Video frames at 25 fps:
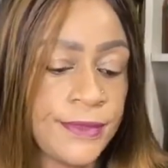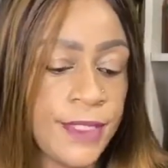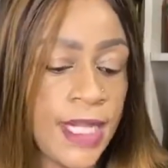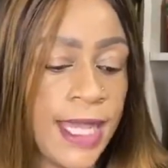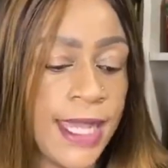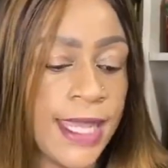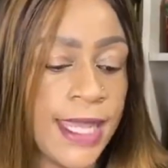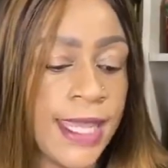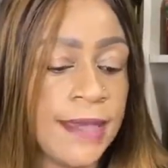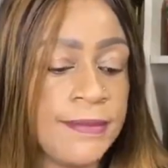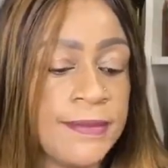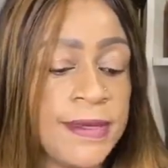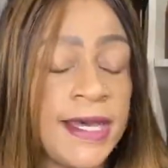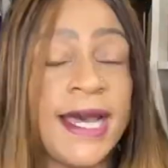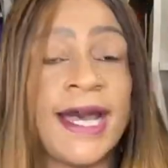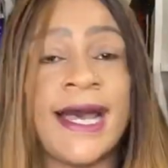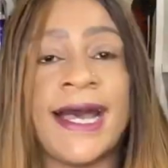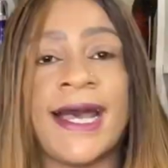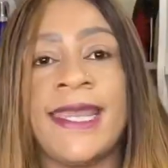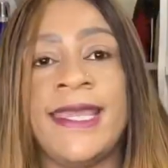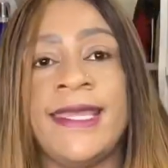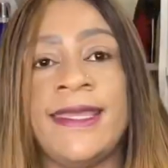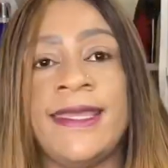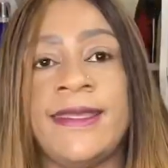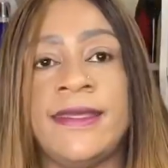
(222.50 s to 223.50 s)
I am a
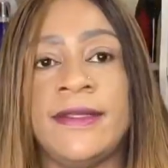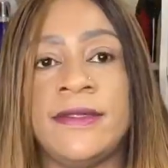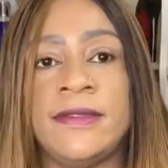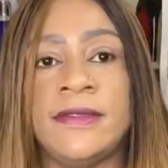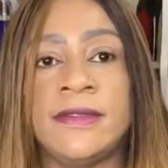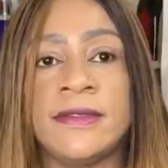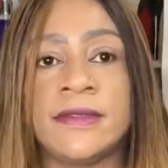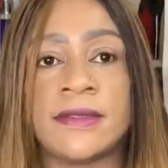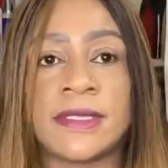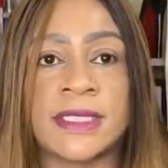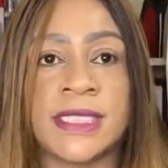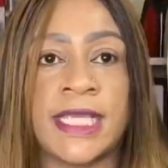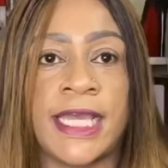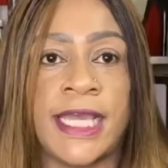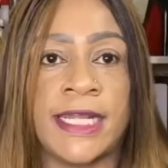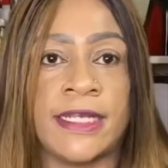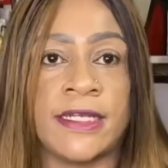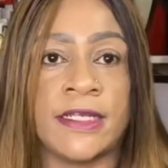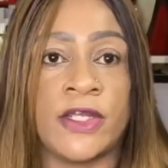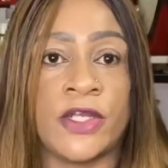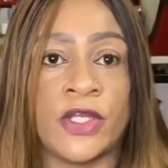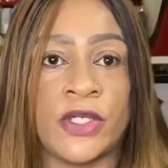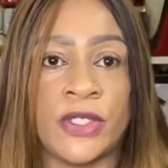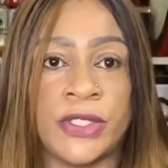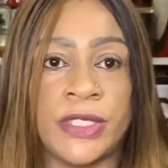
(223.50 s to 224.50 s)
high heels kind
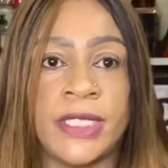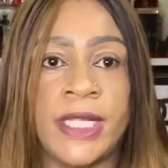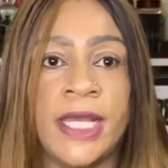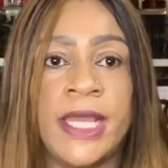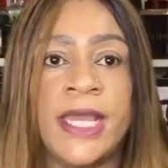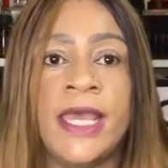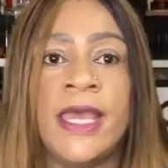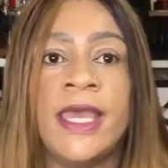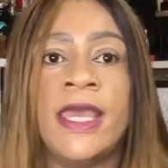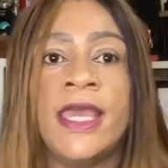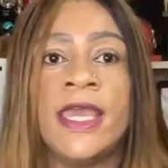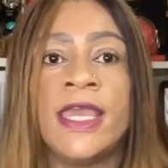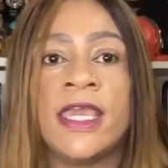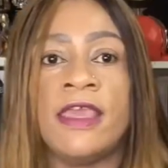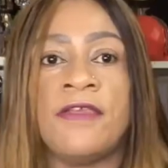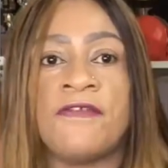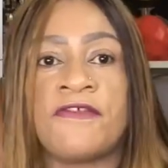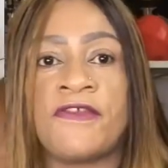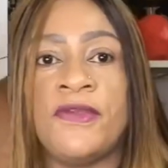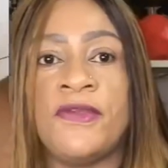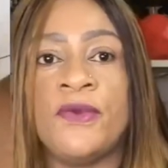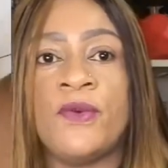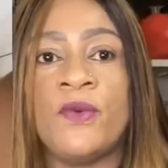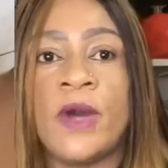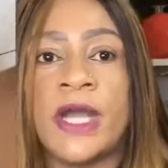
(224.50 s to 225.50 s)
of girl.
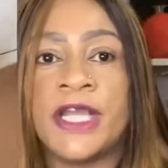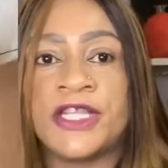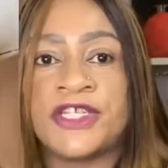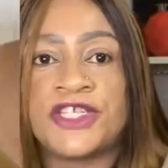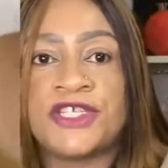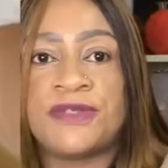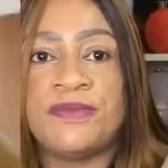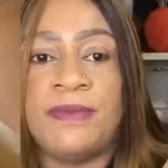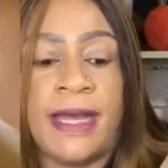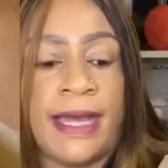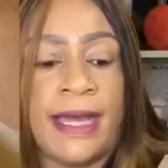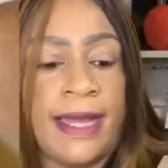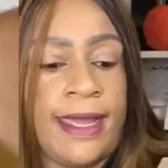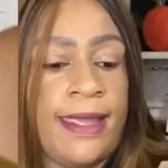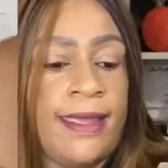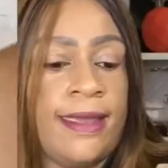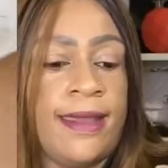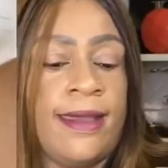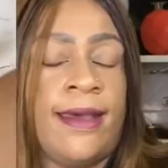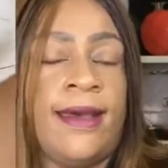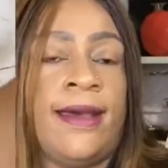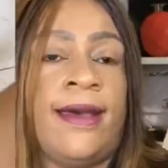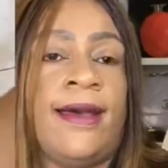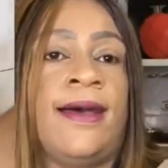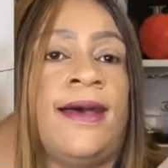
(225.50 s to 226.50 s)
If you watched my
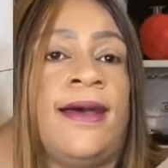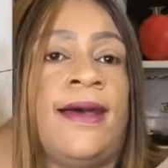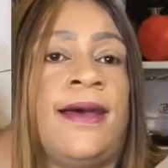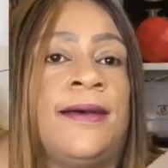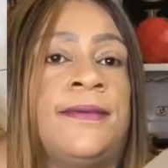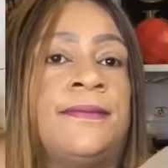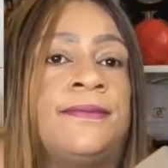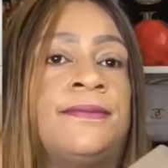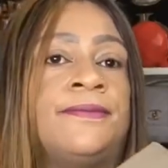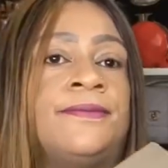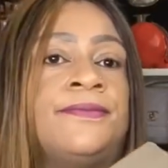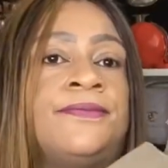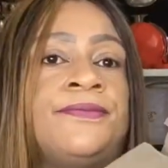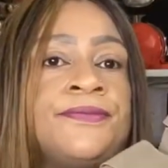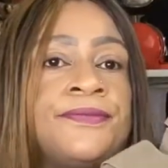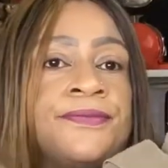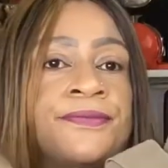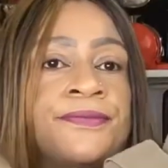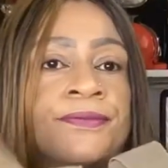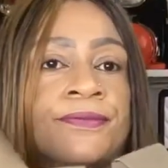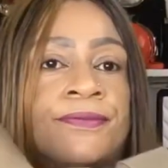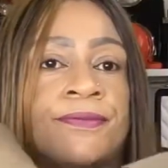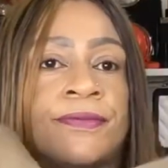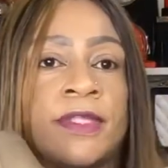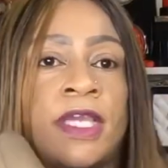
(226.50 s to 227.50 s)

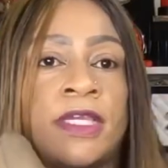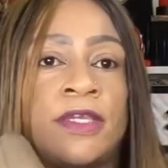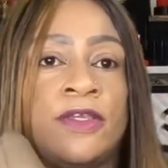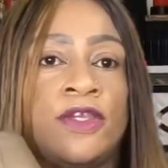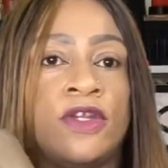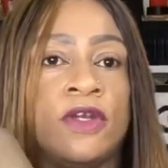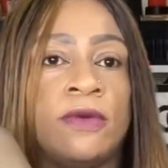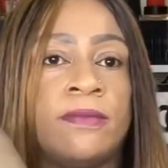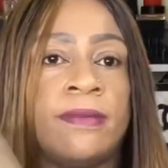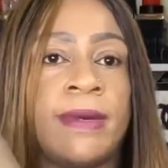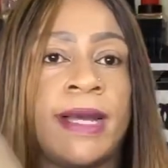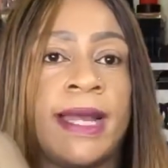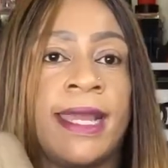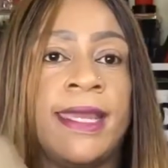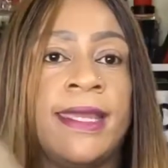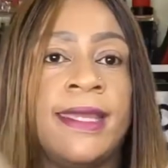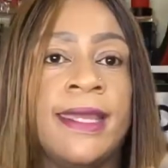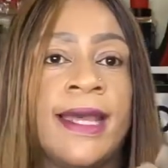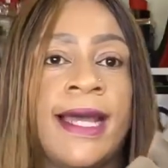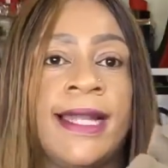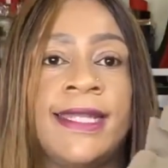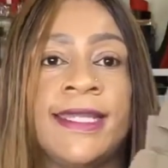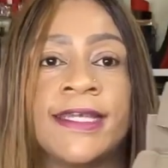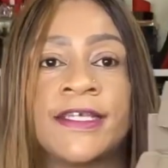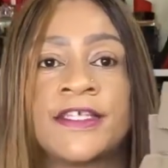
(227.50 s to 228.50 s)
um, you know, my
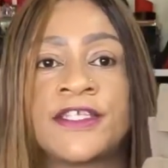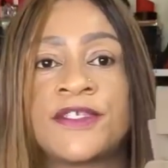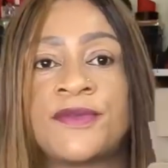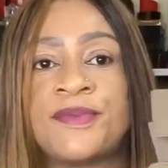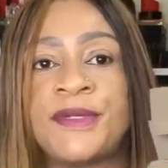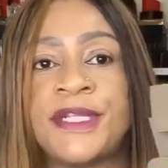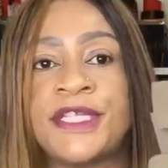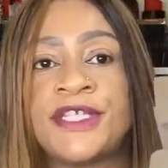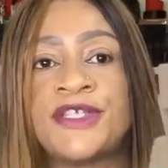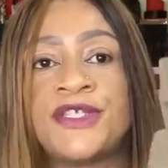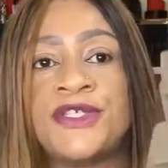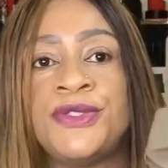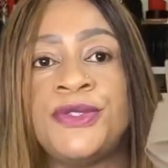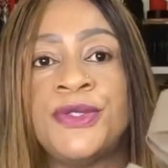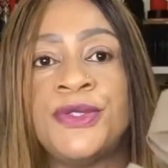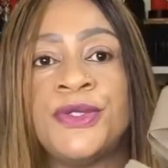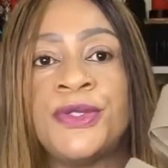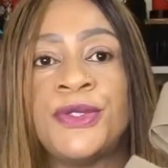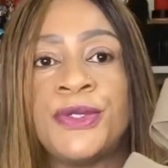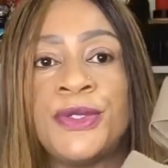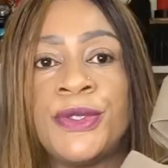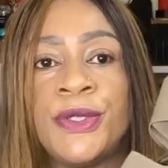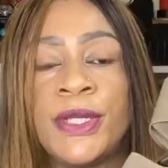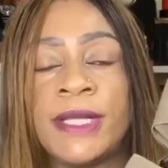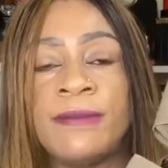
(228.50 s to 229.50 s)
AliExpress shoe
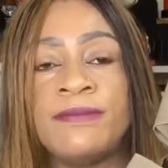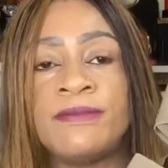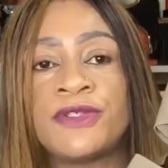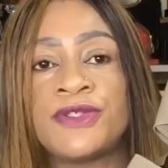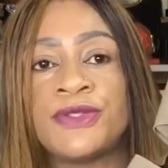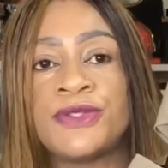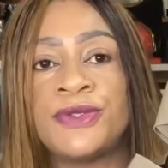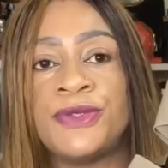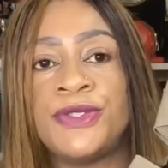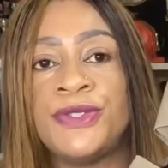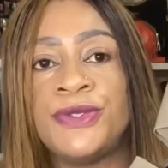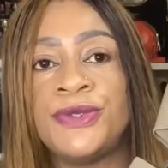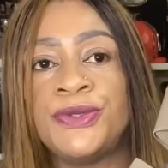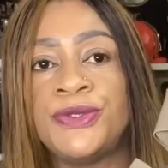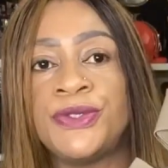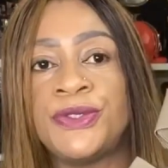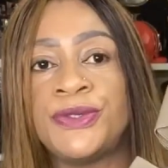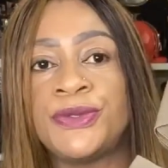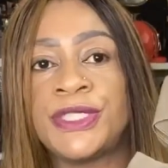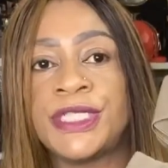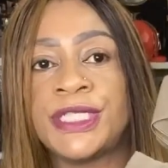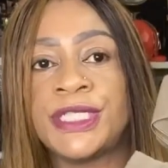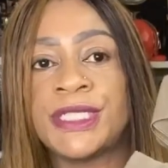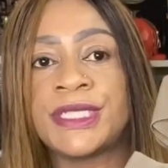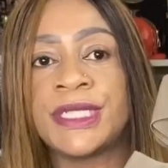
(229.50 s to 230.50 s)
haul, I'm sure you
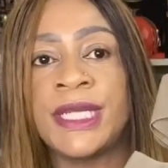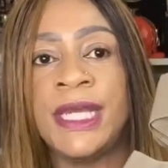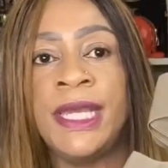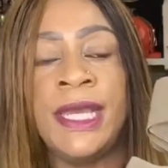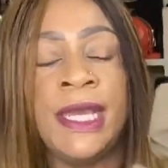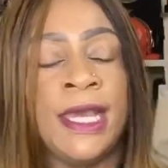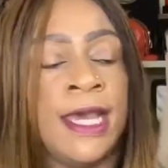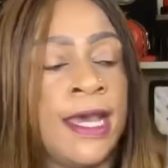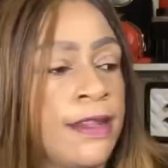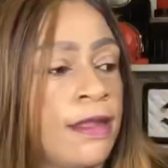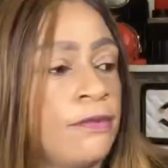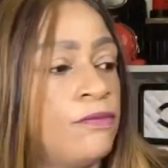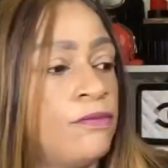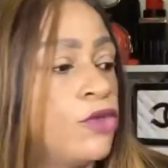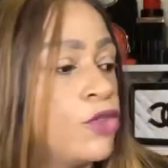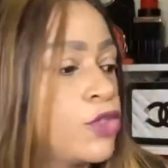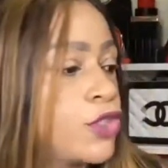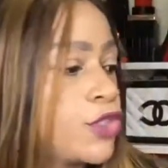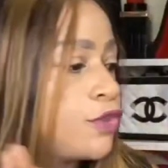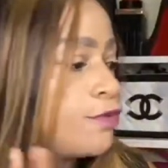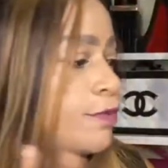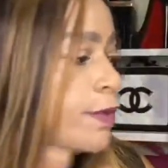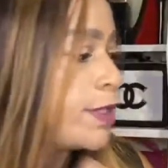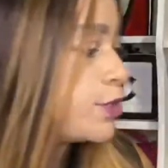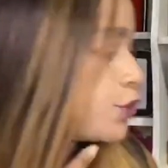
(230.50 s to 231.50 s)
noticed that
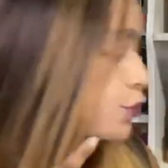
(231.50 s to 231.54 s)
most of my